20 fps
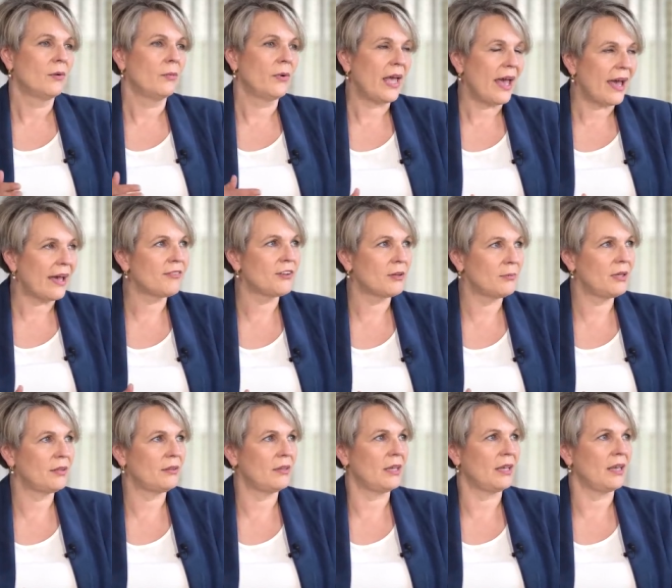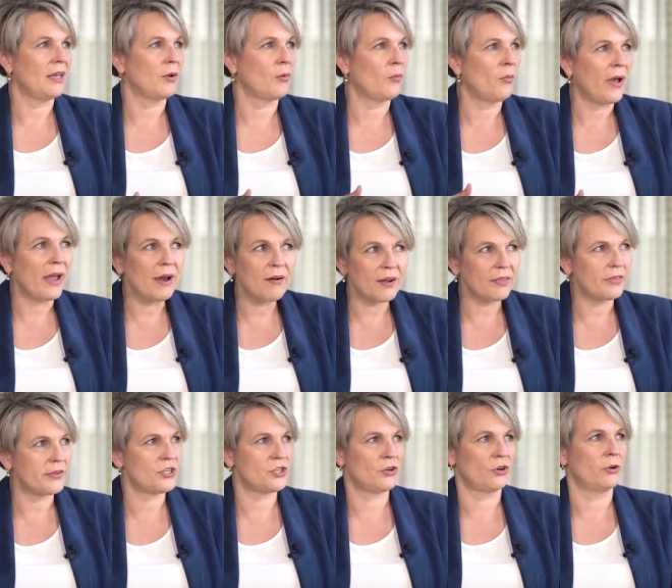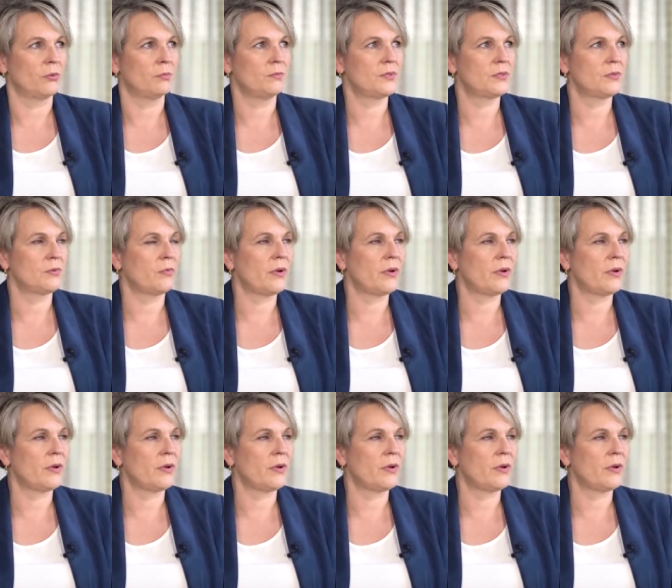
we have to be thinking where are the jobs?